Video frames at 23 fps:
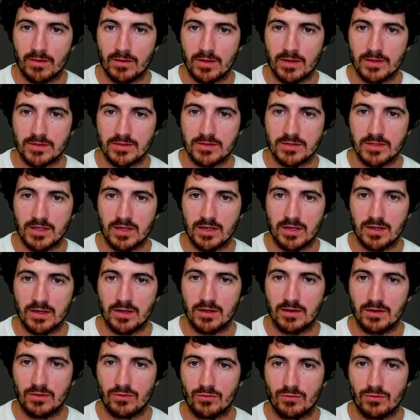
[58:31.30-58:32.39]
let's
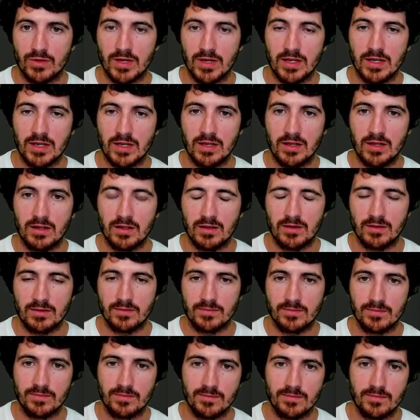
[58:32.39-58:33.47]
say
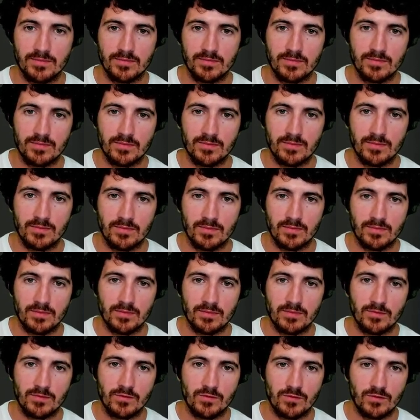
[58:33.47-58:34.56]
reading
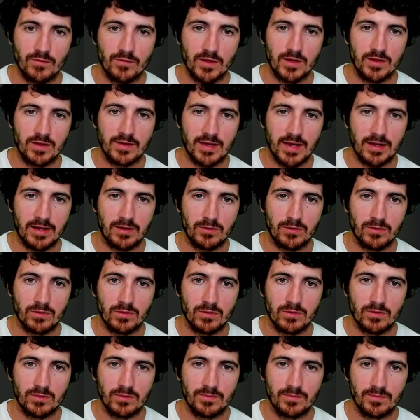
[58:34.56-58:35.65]
feed
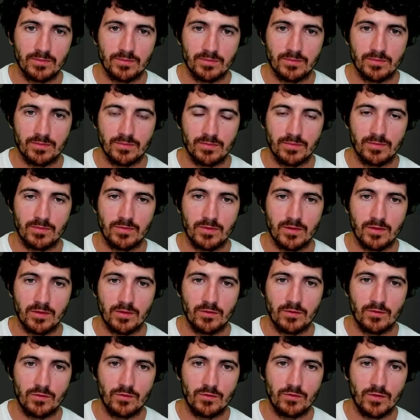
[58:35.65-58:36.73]
title,
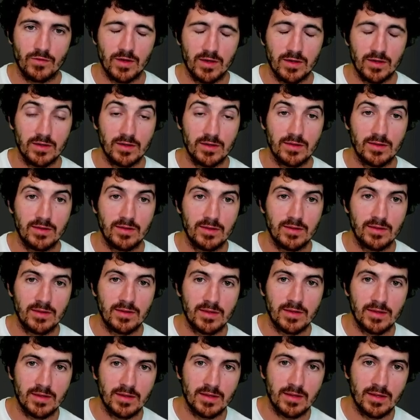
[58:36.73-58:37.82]
feed,
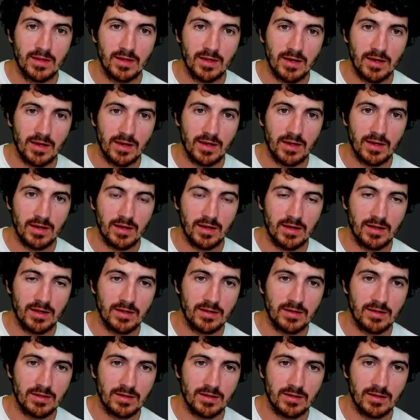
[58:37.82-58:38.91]

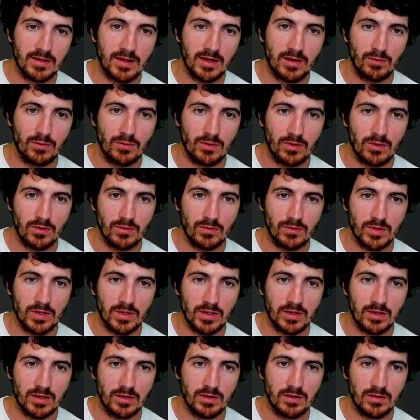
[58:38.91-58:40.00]
and
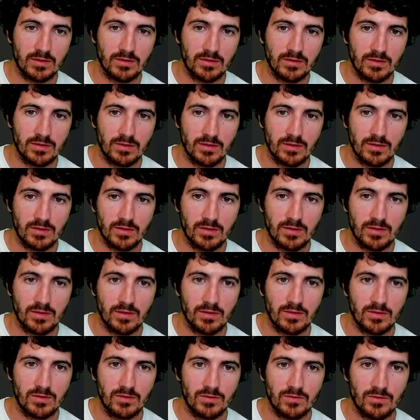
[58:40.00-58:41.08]
downloading,
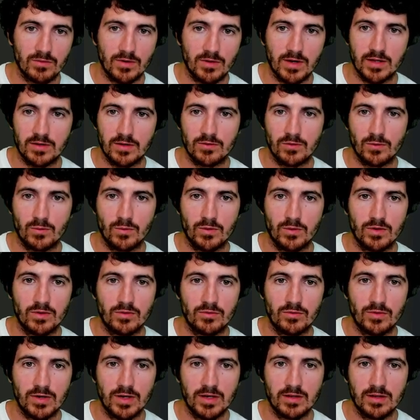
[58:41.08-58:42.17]
right? So we're
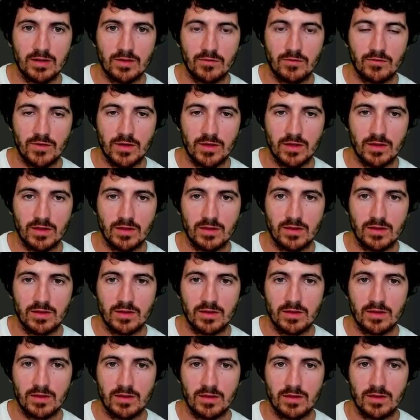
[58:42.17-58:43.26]
reading the feed,
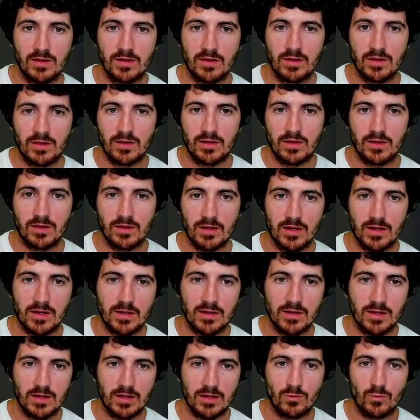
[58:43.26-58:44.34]

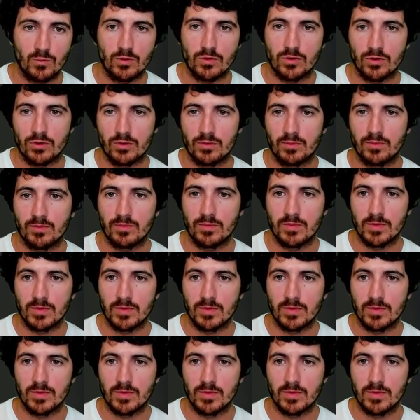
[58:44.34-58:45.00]
and then we're